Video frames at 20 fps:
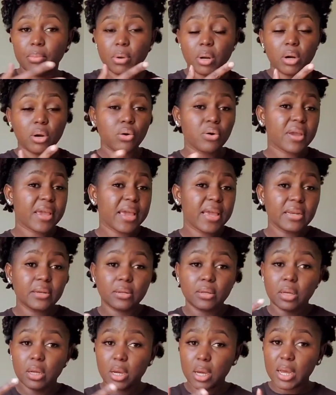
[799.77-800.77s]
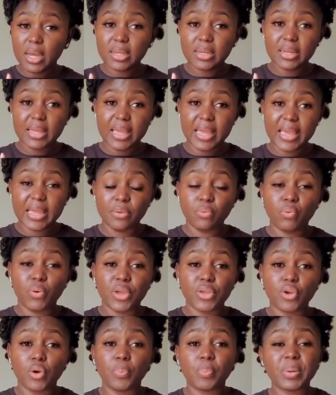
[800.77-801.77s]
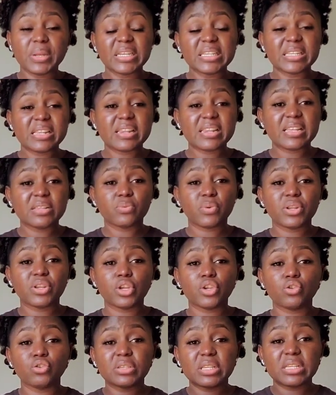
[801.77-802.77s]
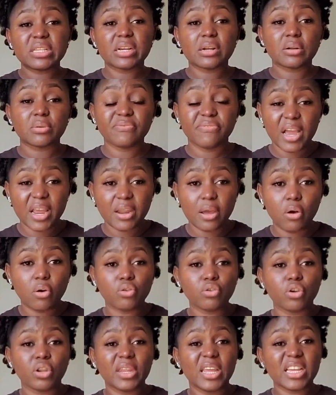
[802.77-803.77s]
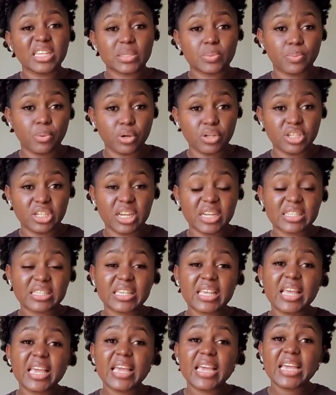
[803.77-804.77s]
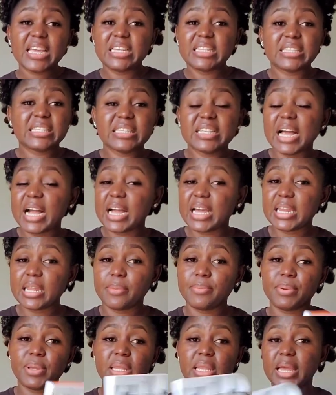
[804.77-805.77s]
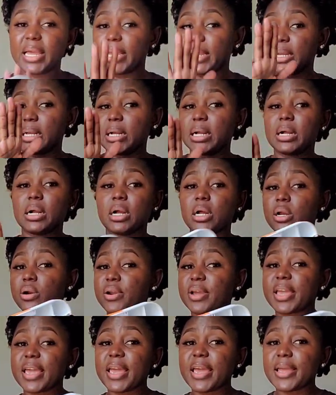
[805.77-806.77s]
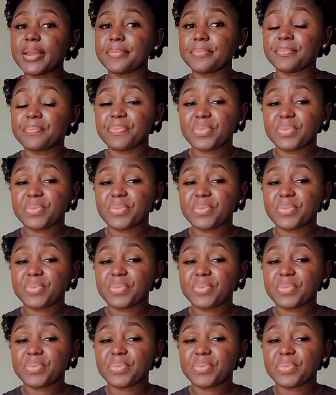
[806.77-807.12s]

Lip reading: crooked cut, and when you're placing it, when you're using the vinyl on your next project, it's not gonna be like crooked.